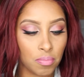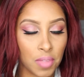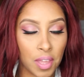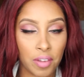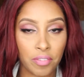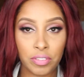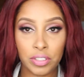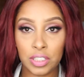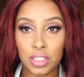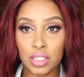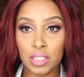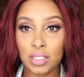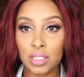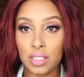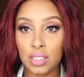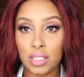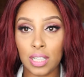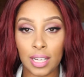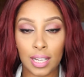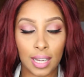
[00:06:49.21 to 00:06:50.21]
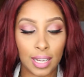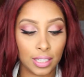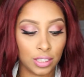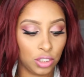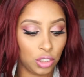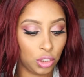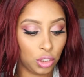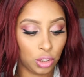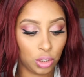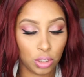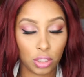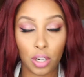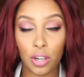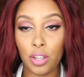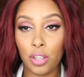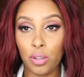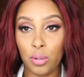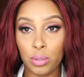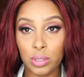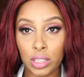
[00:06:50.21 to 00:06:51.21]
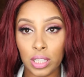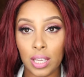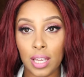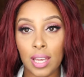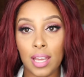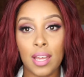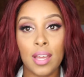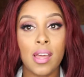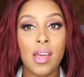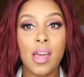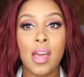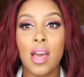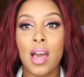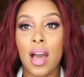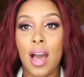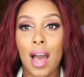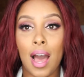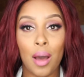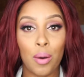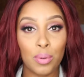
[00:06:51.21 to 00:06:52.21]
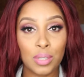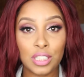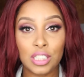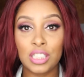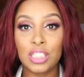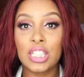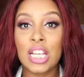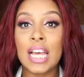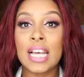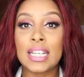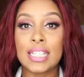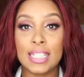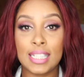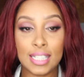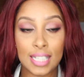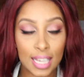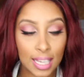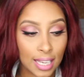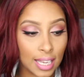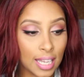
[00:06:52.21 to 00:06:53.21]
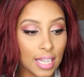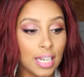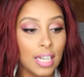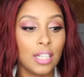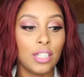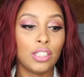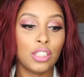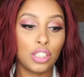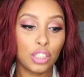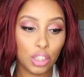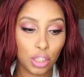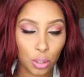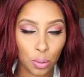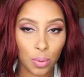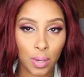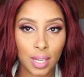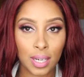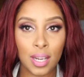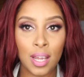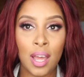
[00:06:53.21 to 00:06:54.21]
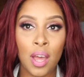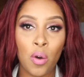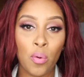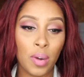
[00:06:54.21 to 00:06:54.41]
ever since like I started using it, I was sticking to it.